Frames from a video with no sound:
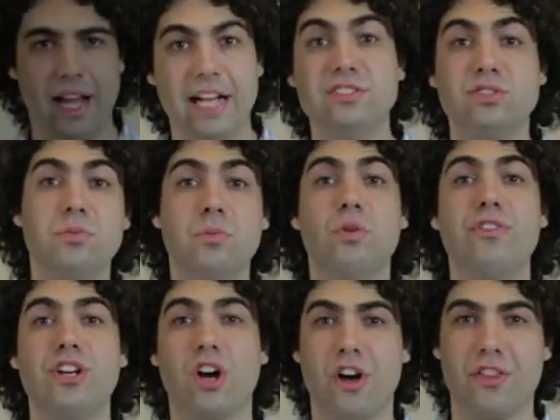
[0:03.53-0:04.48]
As we're
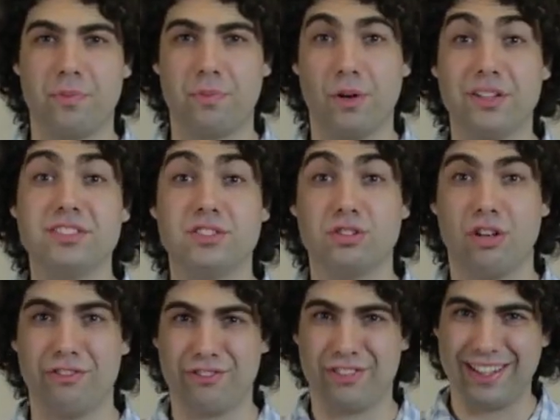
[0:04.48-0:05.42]
moving on the process
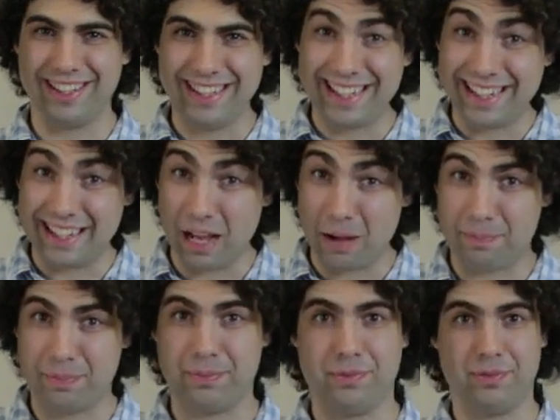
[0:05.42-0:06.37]
of cleaning
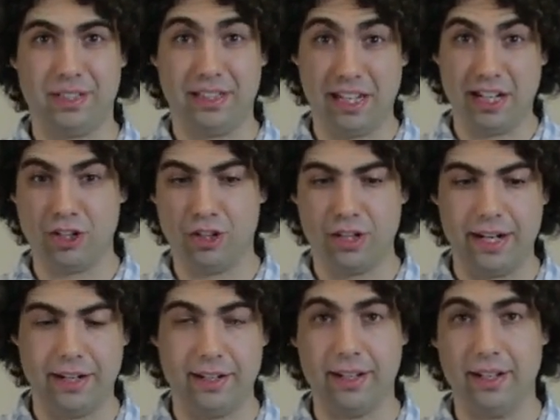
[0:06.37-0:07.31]
up clutter
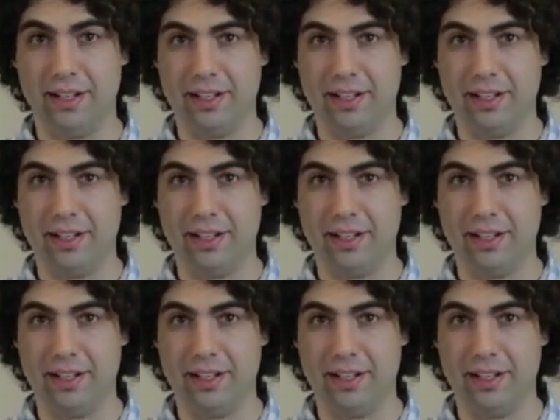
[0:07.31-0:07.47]
and